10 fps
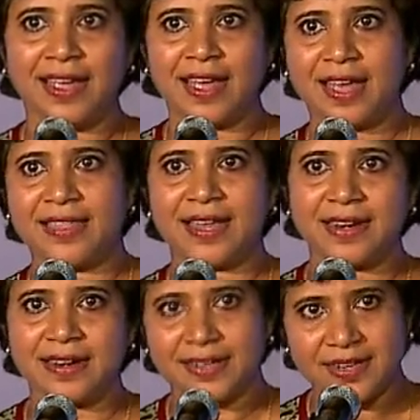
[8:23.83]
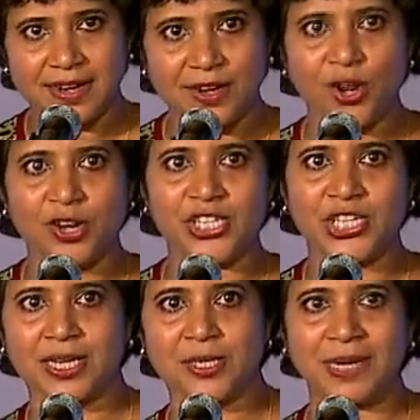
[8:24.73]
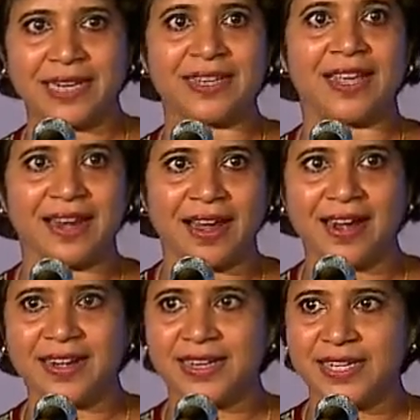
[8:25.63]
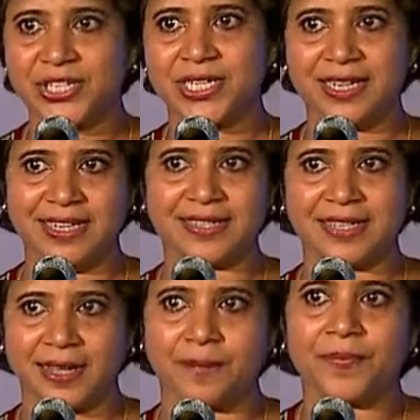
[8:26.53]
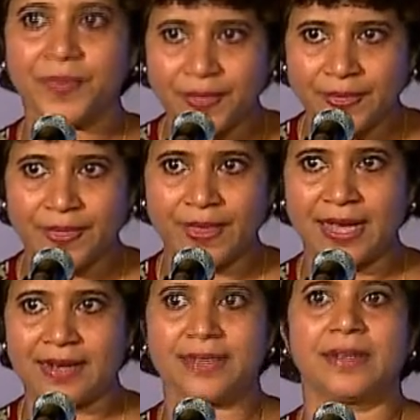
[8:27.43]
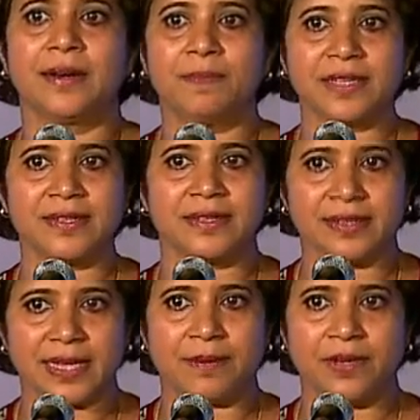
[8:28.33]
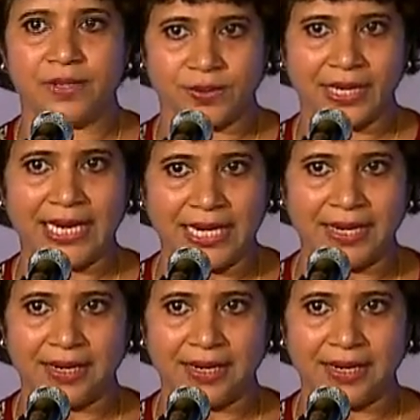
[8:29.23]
and that non-judgment and unconditional listening that a person is able to heal